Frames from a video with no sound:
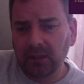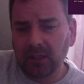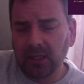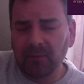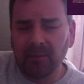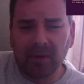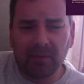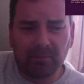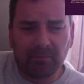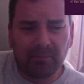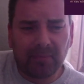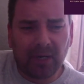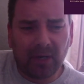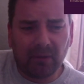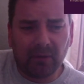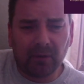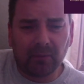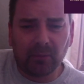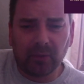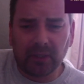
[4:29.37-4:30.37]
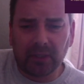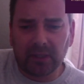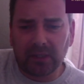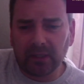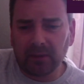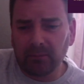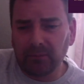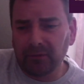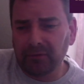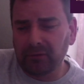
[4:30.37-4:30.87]
I meant Power Up when I
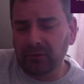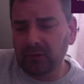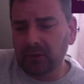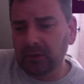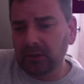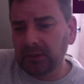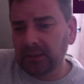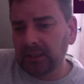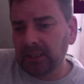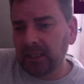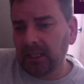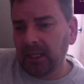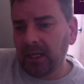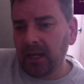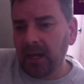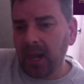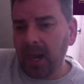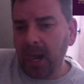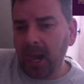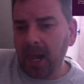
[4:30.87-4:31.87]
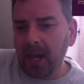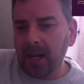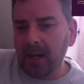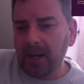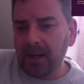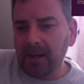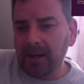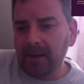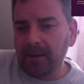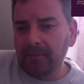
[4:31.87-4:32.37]
said
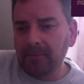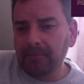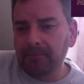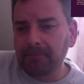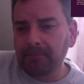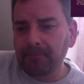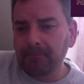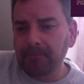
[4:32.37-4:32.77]
before. Um,